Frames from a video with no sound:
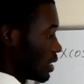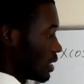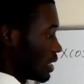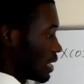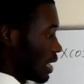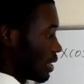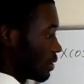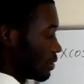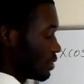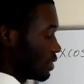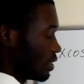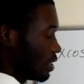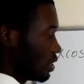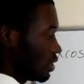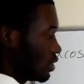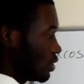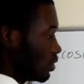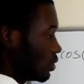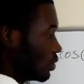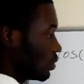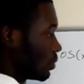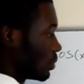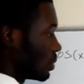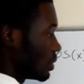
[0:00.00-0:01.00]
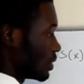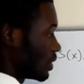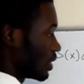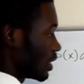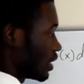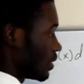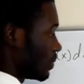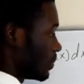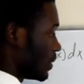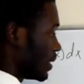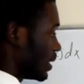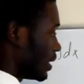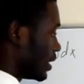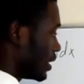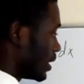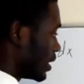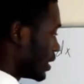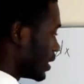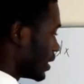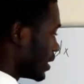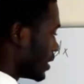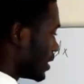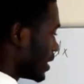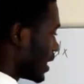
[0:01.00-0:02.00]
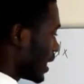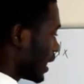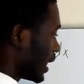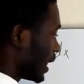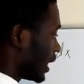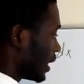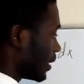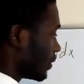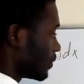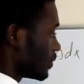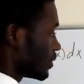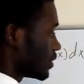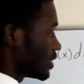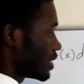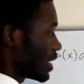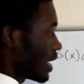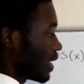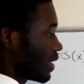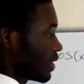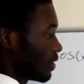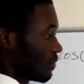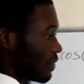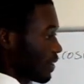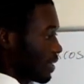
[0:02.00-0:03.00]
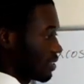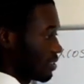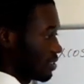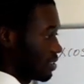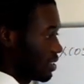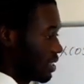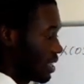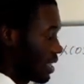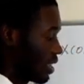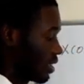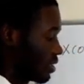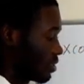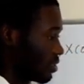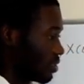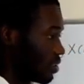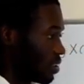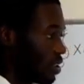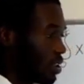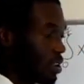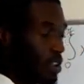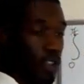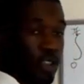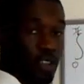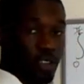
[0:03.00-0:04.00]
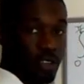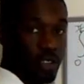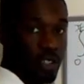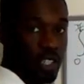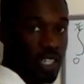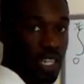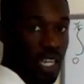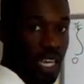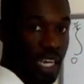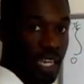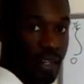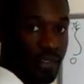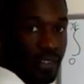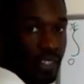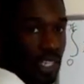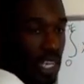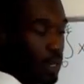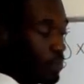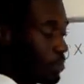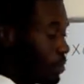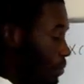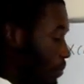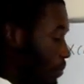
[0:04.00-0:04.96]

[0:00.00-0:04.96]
Now du is going to be negative sine of x dx. So the negative sign